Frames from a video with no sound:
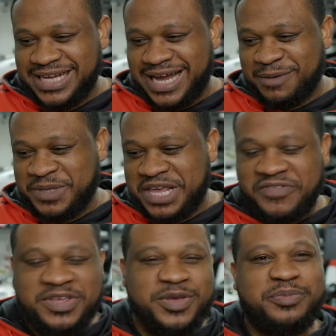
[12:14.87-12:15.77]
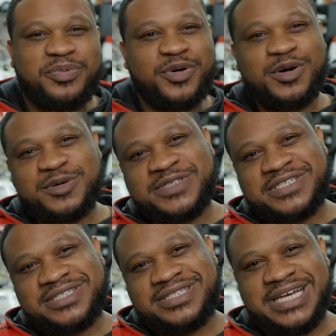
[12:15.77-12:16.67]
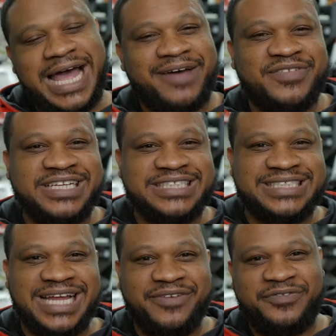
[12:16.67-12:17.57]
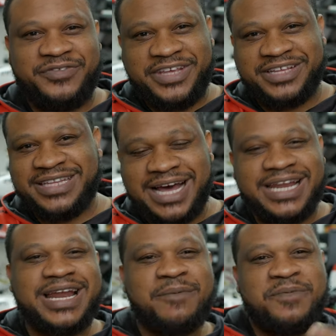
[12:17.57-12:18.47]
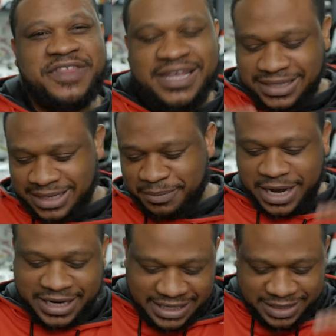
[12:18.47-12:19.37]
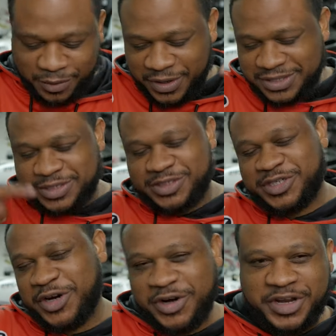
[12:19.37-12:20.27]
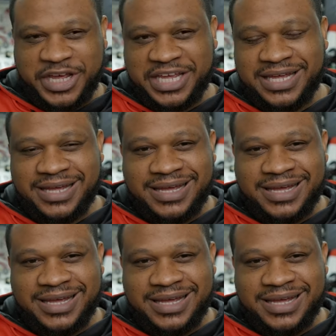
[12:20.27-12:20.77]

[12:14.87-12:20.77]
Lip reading: I'm giving you pros to having this, and I feel now that I'm thinking about it and the wheels are turning,